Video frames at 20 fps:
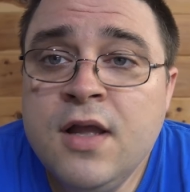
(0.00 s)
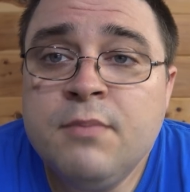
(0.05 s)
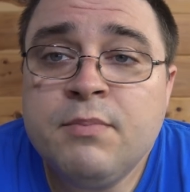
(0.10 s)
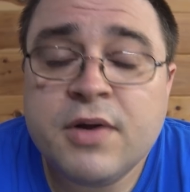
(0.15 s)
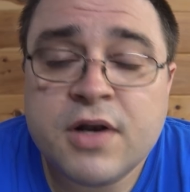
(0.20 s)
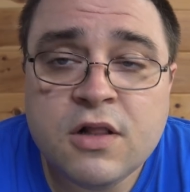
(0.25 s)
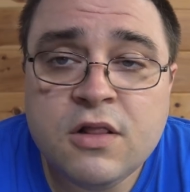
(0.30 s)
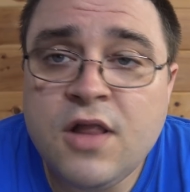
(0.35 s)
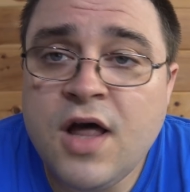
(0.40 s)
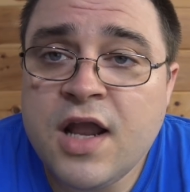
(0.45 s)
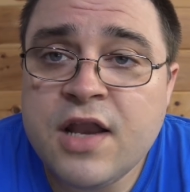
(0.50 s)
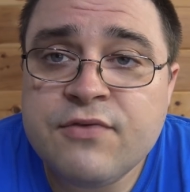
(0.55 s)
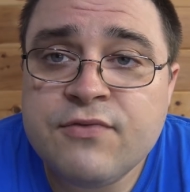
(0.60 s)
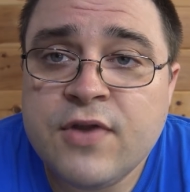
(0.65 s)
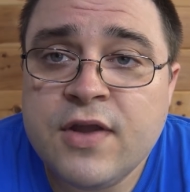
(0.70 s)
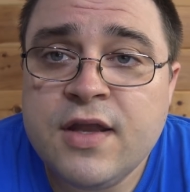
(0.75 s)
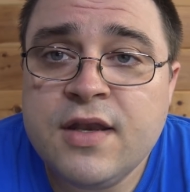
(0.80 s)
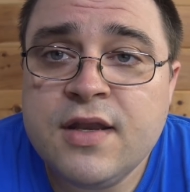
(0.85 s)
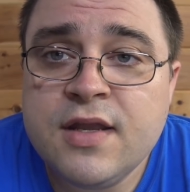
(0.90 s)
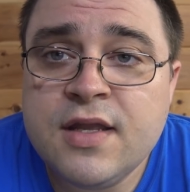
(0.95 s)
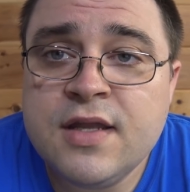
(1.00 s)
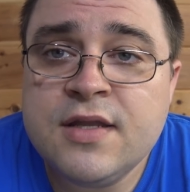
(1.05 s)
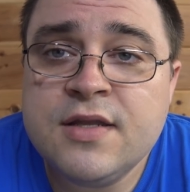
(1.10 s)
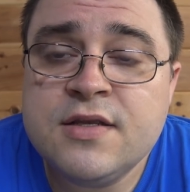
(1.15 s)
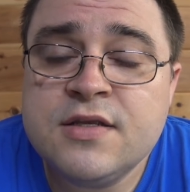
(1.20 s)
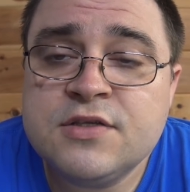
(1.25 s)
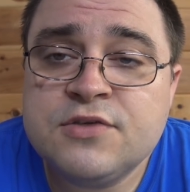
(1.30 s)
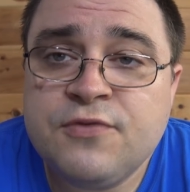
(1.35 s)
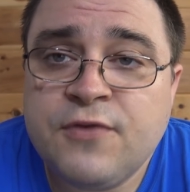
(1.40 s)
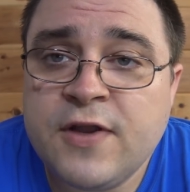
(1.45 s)
but a lot of it
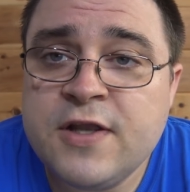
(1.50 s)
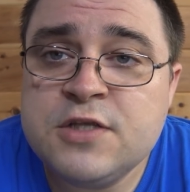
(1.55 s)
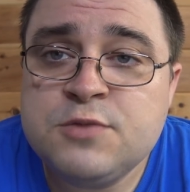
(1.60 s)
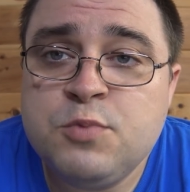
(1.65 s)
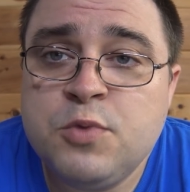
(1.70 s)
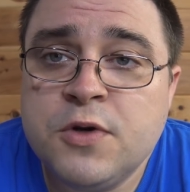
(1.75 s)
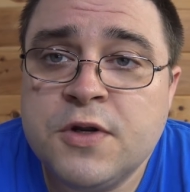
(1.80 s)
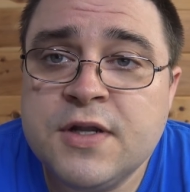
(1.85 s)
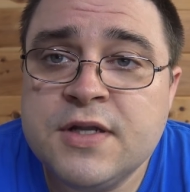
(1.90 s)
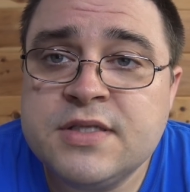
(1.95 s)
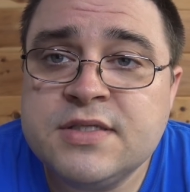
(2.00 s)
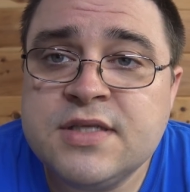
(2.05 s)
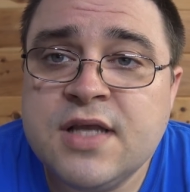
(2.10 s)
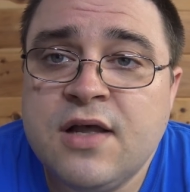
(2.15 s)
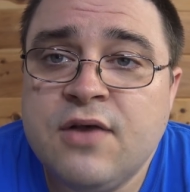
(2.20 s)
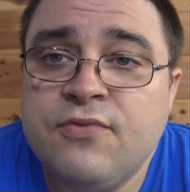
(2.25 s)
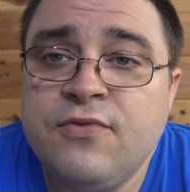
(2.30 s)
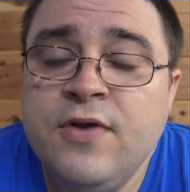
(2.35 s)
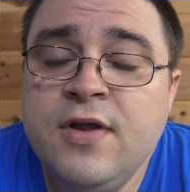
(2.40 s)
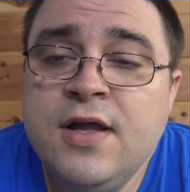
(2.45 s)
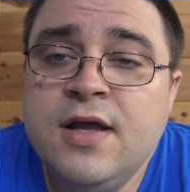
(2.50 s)
is Facebook itself.